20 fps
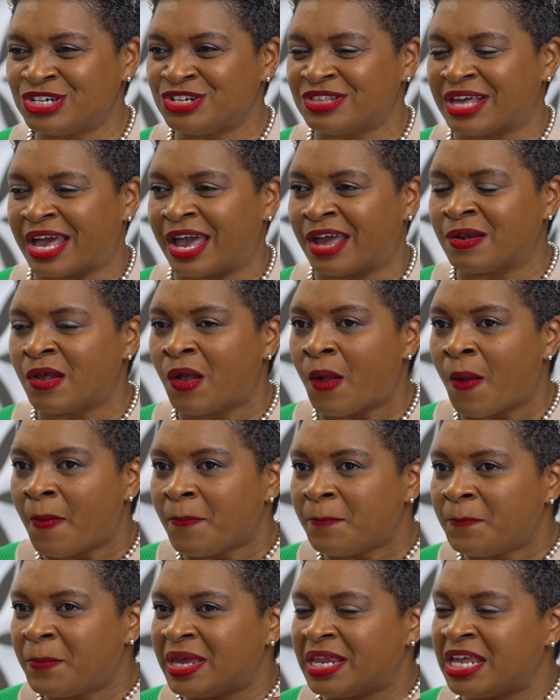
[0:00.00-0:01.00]
do that.
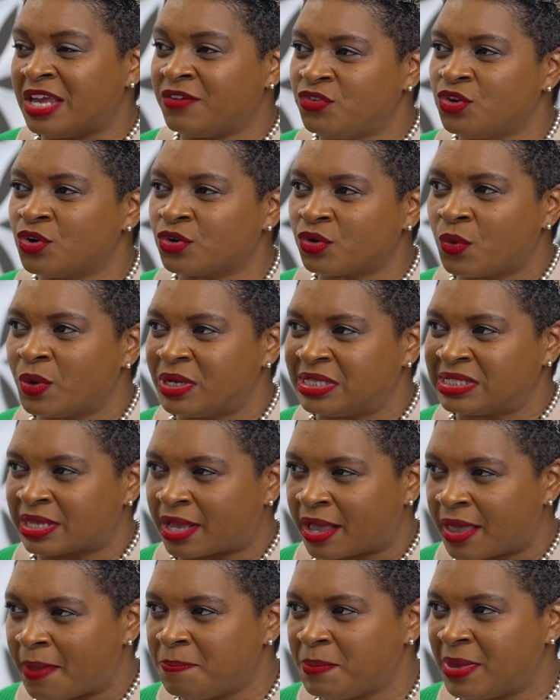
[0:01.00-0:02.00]
But if you're going to
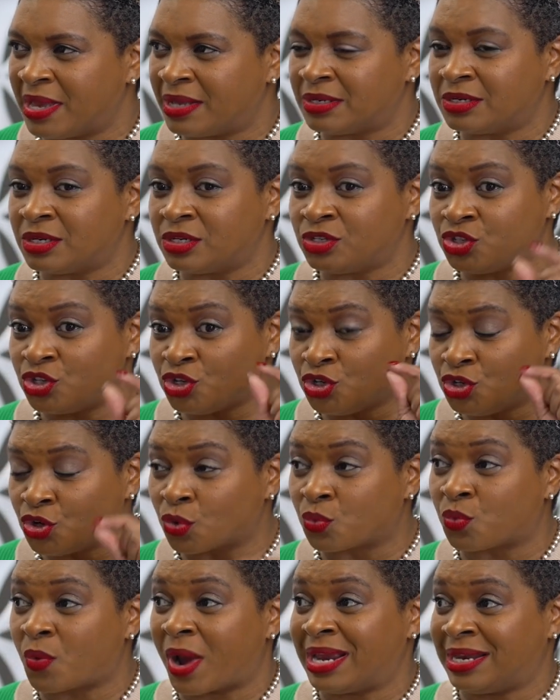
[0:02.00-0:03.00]
commit to your
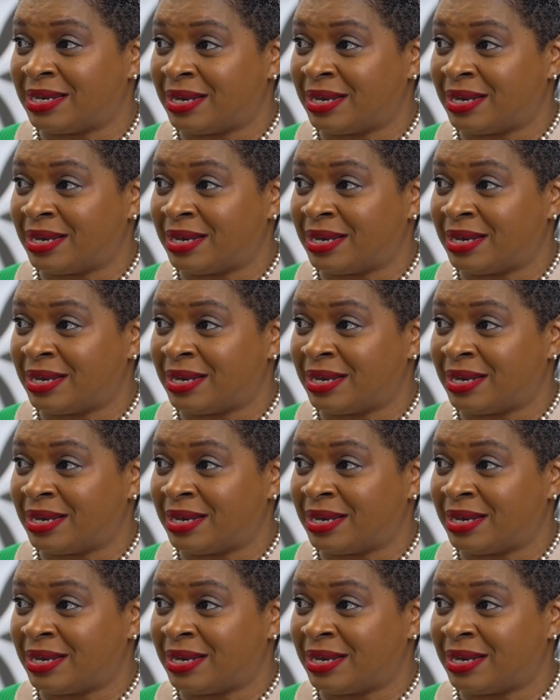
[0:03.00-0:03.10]
right